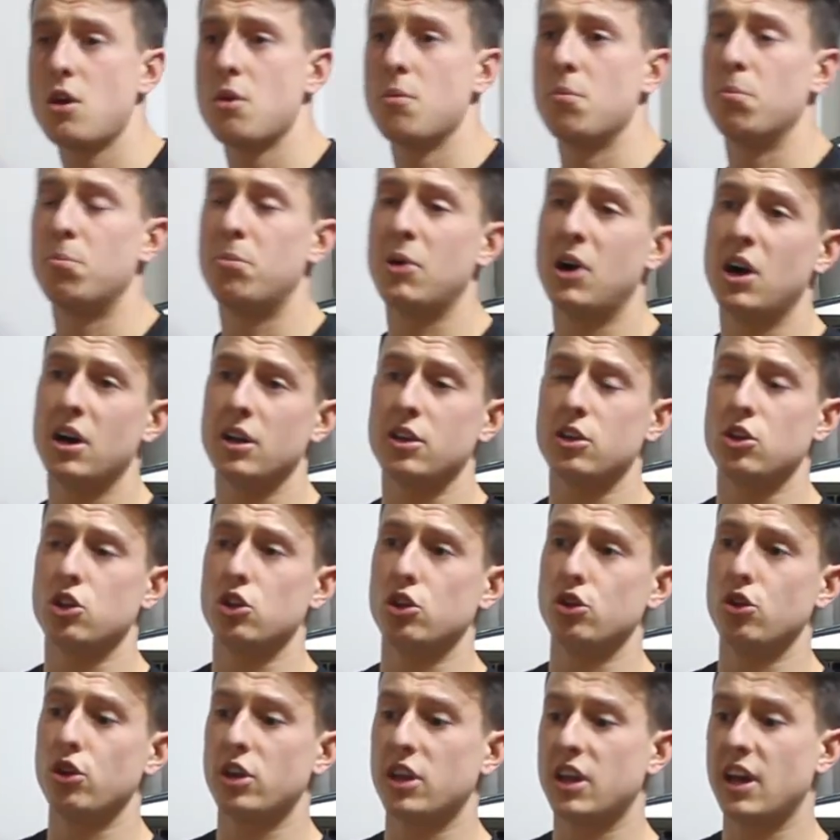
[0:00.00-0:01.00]
but
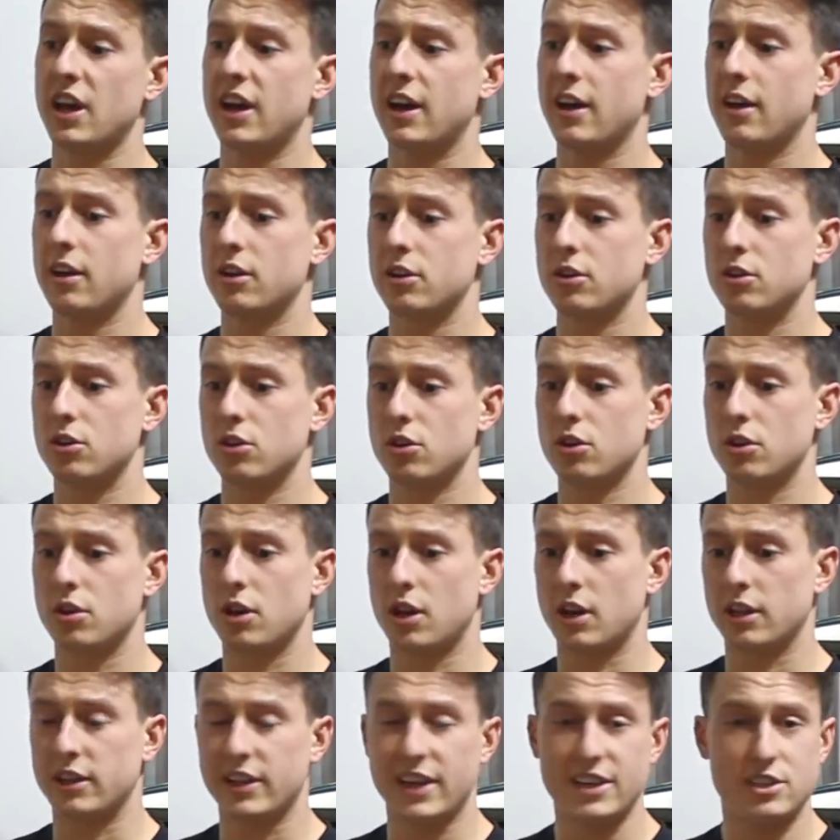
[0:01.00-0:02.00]
you look at
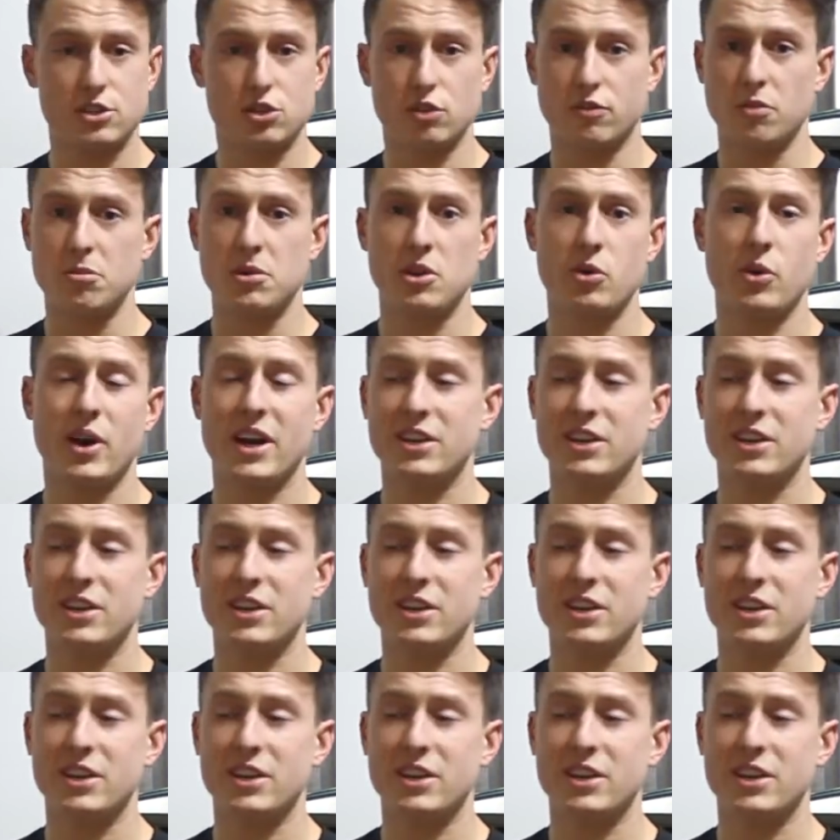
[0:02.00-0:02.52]
a list of amino